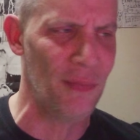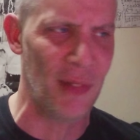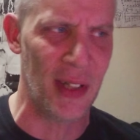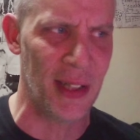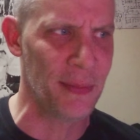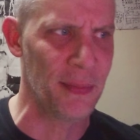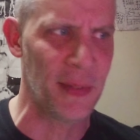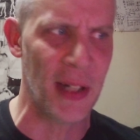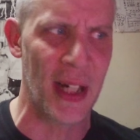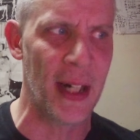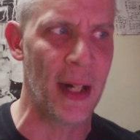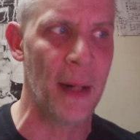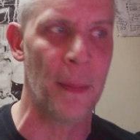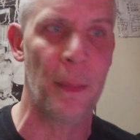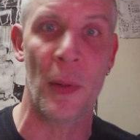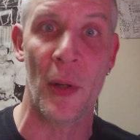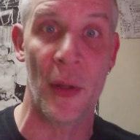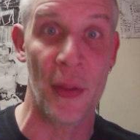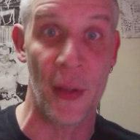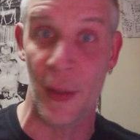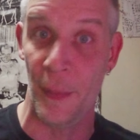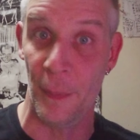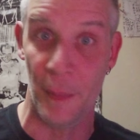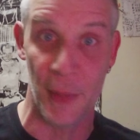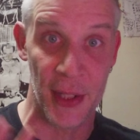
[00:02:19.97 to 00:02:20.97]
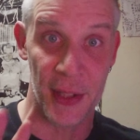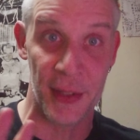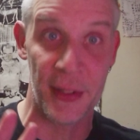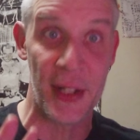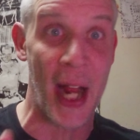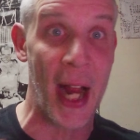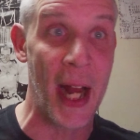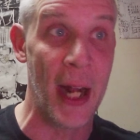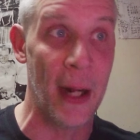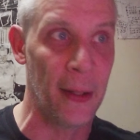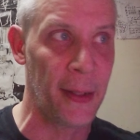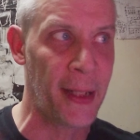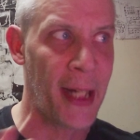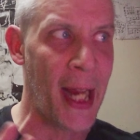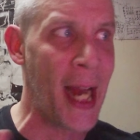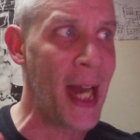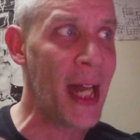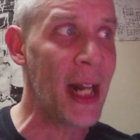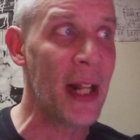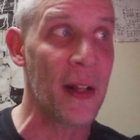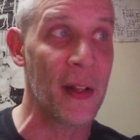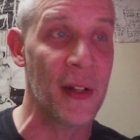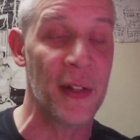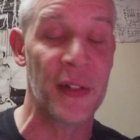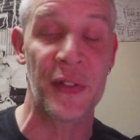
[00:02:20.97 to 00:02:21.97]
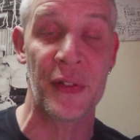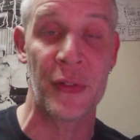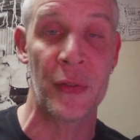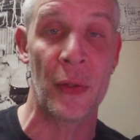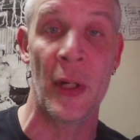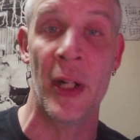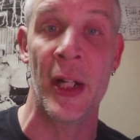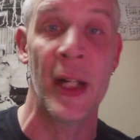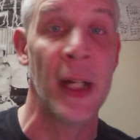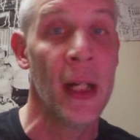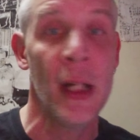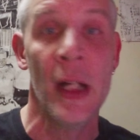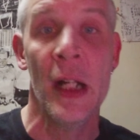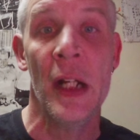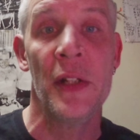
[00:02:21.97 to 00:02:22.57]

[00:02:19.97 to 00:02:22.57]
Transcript: I got up on the entire canon of this story.